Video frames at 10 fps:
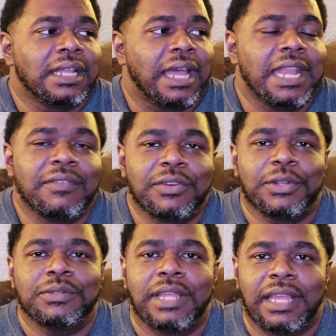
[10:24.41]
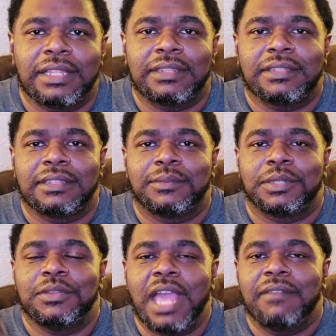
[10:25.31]
I never knew that
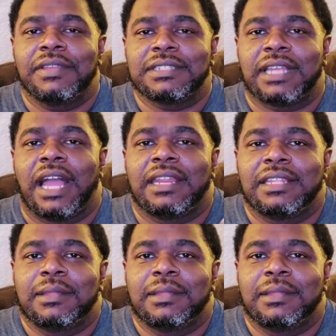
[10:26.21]
when you have anxiety,